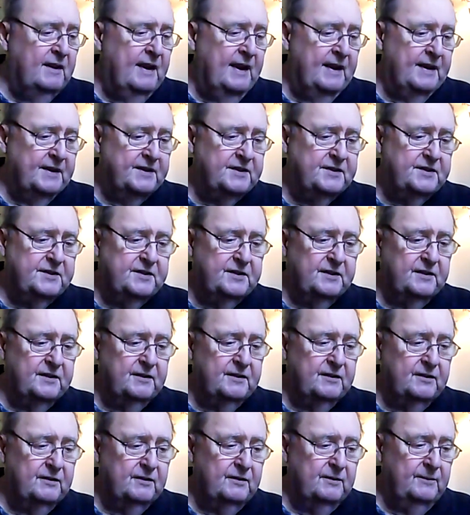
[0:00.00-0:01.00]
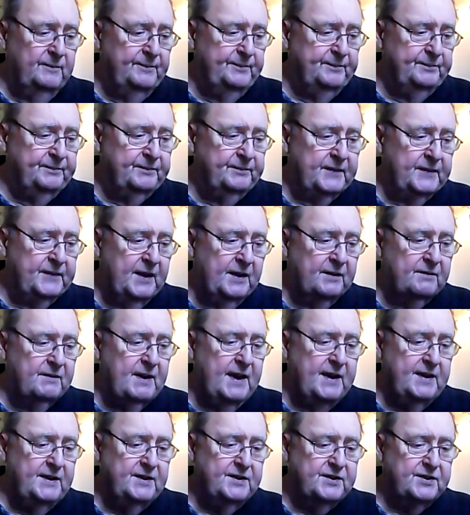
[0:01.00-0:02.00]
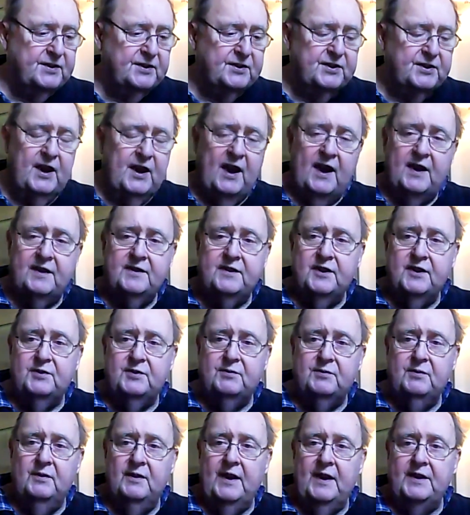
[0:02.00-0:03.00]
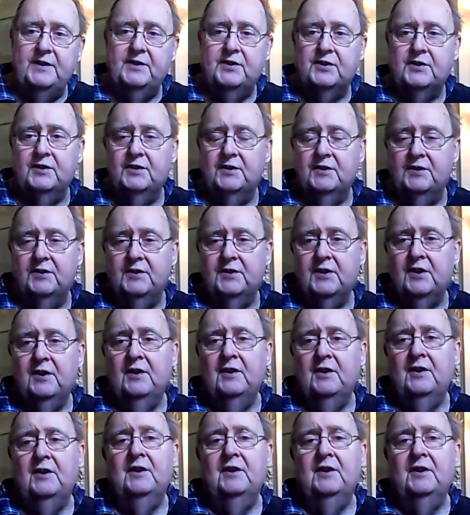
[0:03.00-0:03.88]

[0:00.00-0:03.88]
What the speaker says: as to arrange society's relations